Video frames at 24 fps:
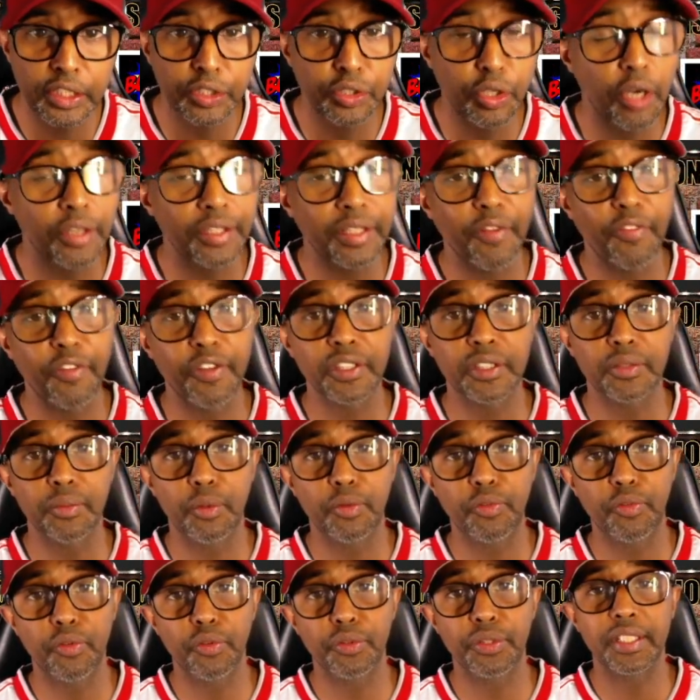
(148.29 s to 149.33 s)
He's not a defensive
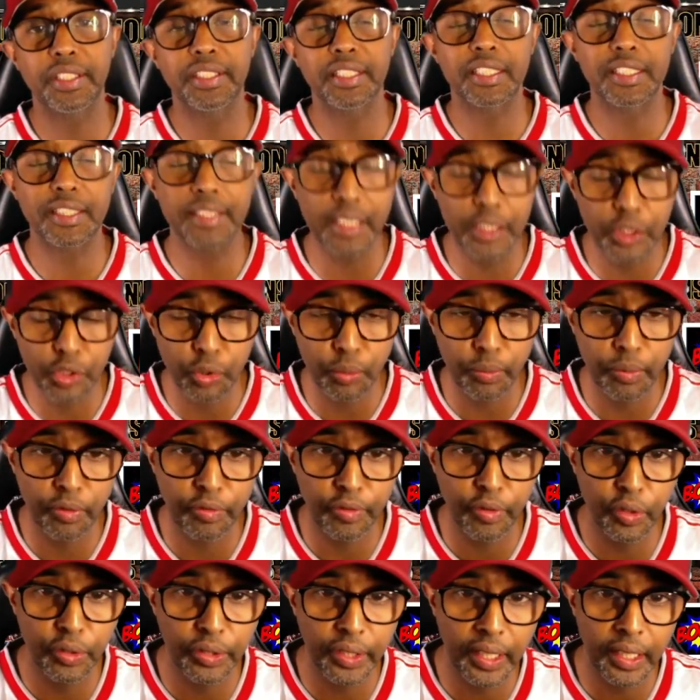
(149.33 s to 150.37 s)
midfielder. He's a central
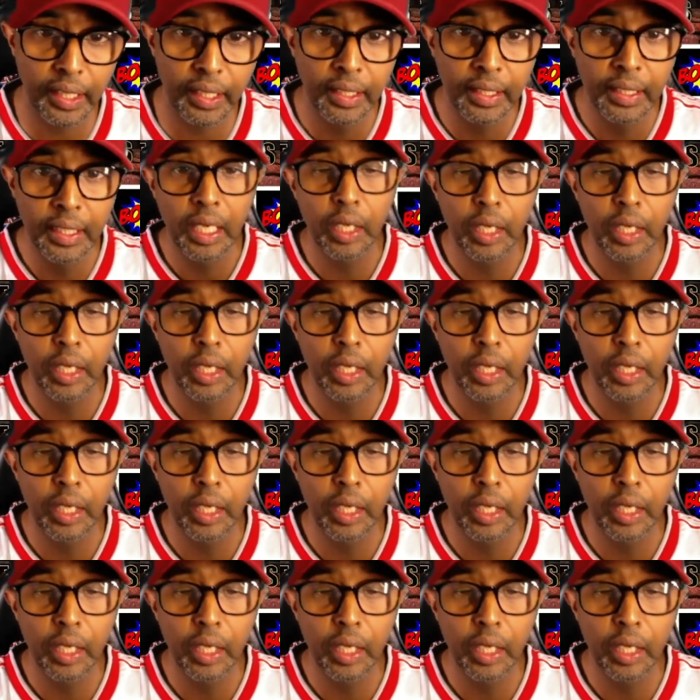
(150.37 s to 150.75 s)
midfielder